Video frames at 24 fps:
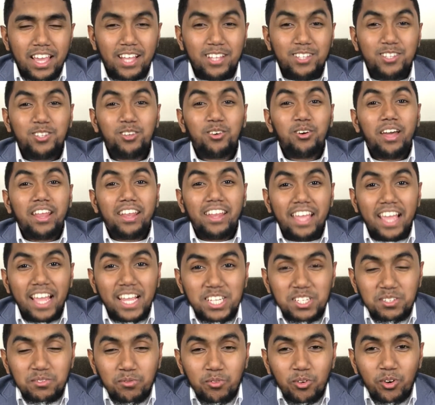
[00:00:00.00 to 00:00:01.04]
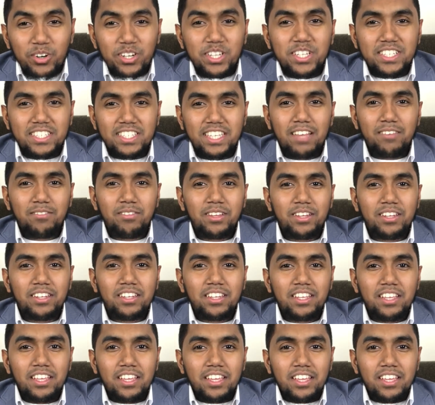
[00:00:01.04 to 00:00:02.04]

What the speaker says: And so at age 47,